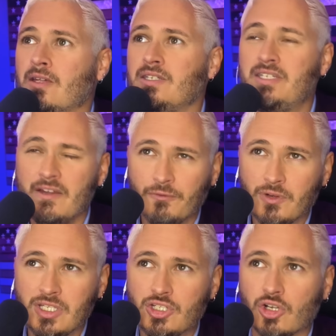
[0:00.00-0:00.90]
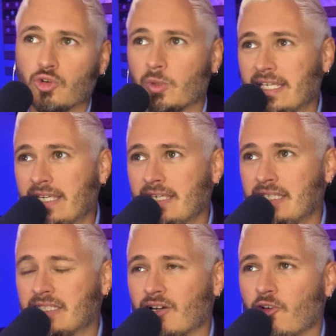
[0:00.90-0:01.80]
different
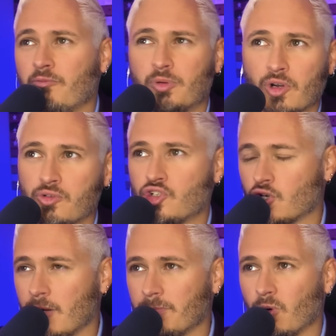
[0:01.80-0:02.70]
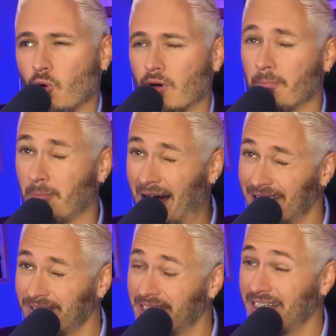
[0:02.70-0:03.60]
degrees of pro Trump or
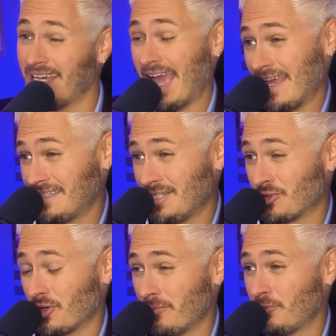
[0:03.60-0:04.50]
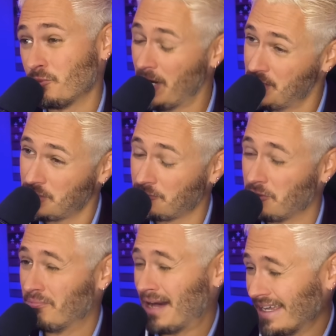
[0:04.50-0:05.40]
mildly anti Trump, ranging
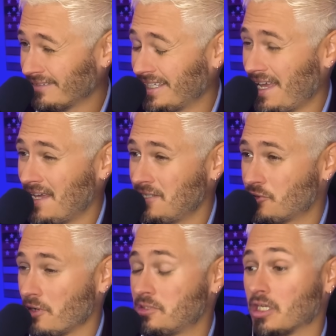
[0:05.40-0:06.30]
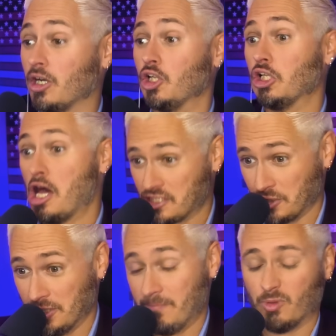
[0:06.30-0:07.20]
from mildly anti Trump to
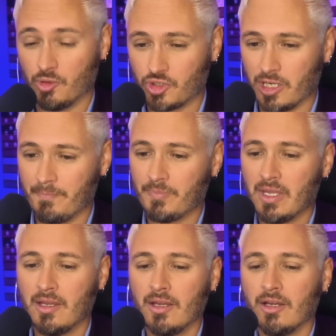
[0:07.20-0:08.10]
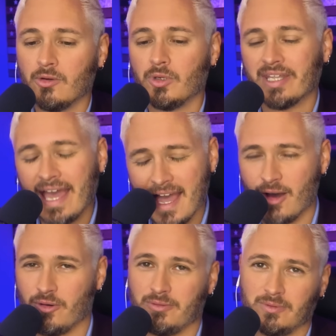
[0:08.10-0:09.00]
colossally pro Trump. Well,
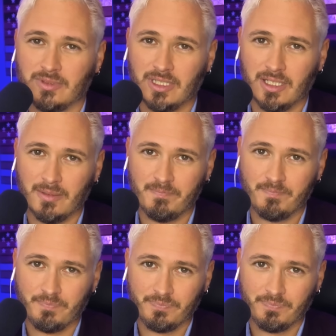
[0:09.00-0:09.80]
now, um,